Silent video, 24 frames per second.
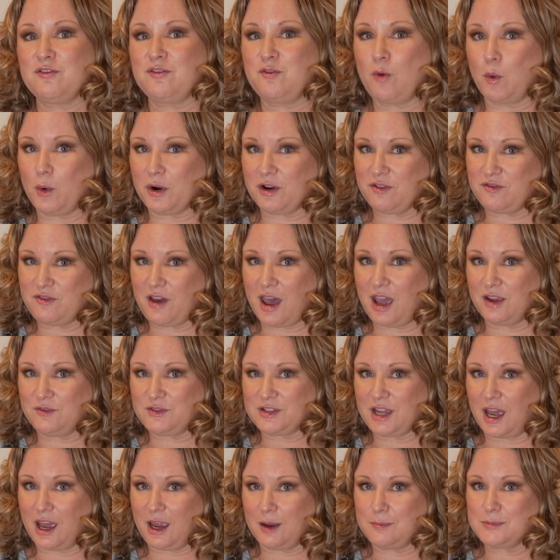4 to 5
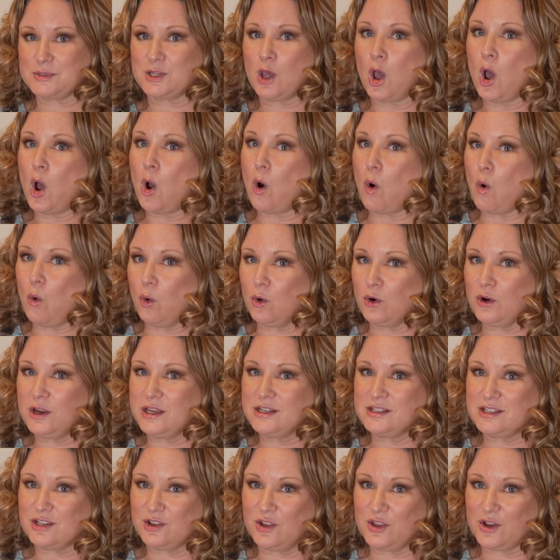times or
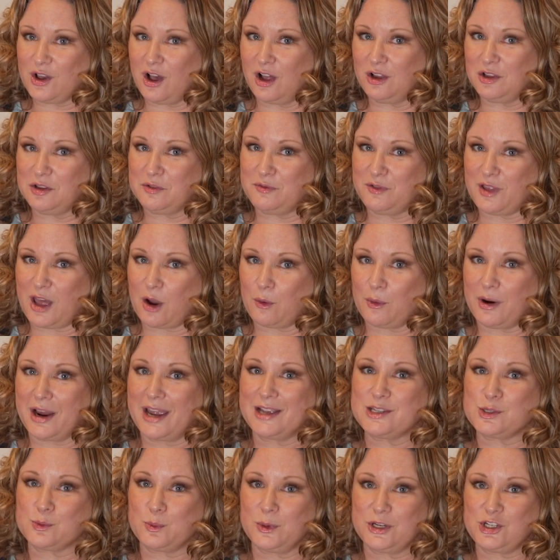until the cauliflower
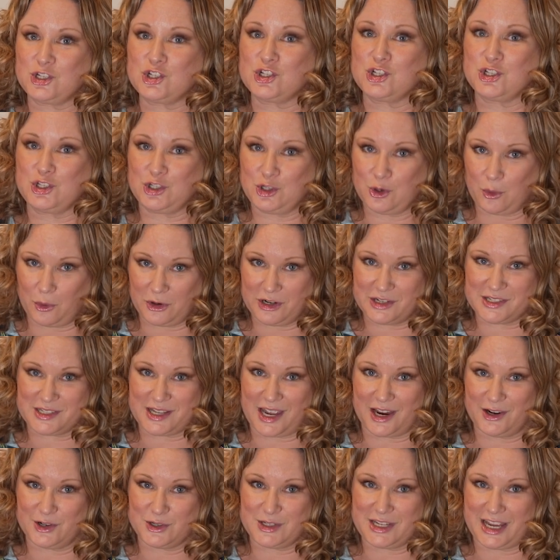has reached your
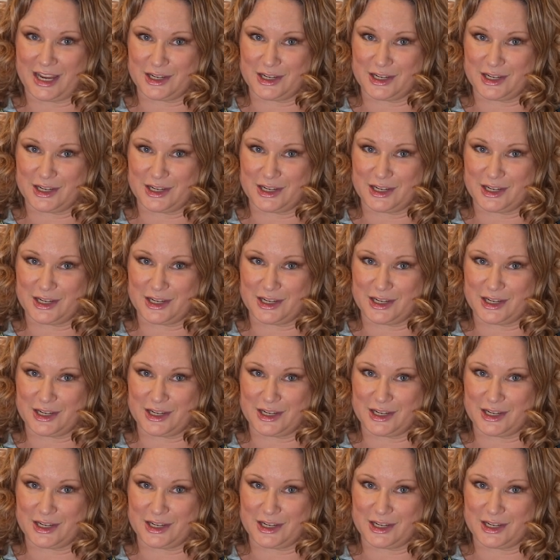desired